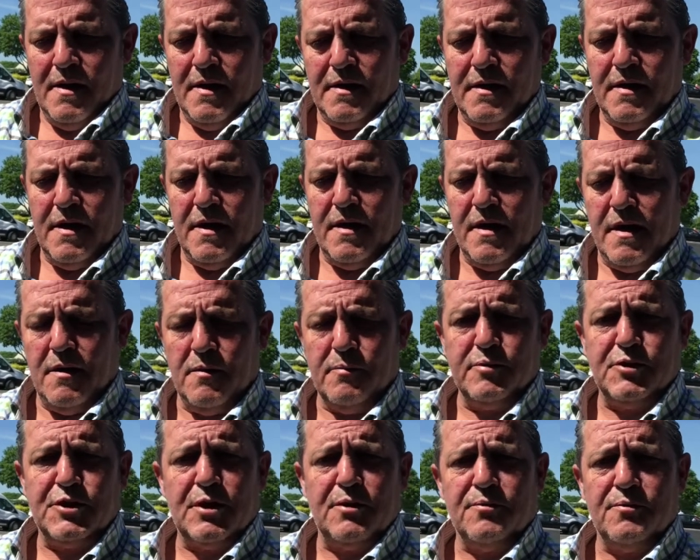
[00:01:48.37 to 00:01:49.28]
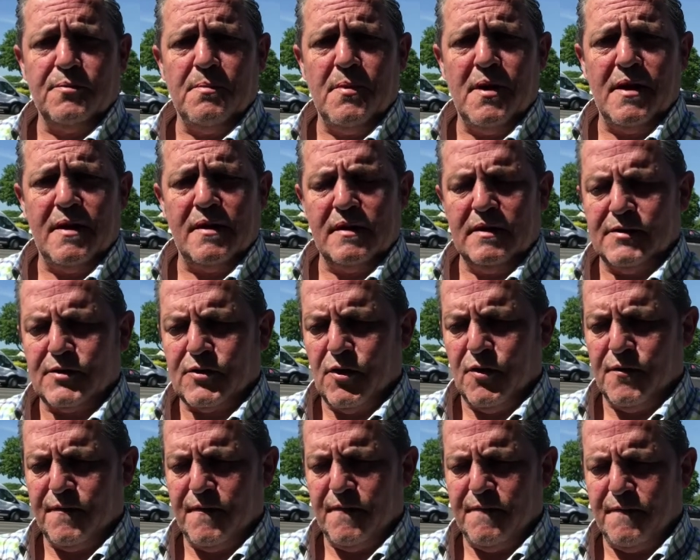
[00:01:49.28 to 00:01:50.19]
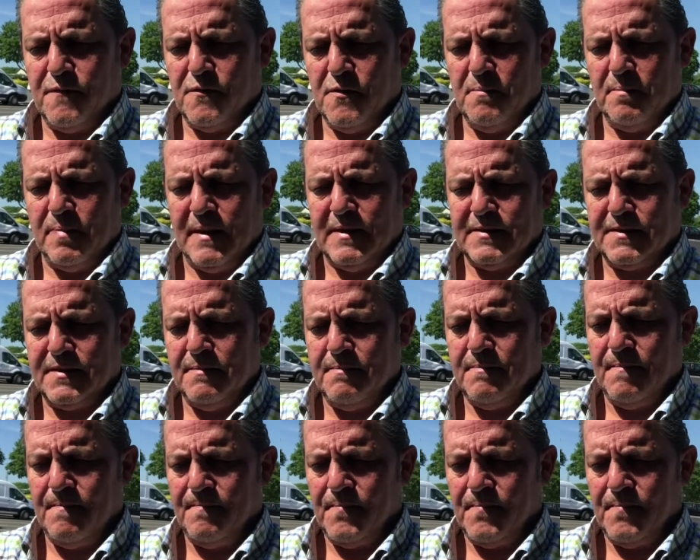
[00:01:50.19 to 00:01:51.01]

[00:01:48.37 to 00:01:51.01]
He uh, helped shoulder my auntie's coffin for him, bless him.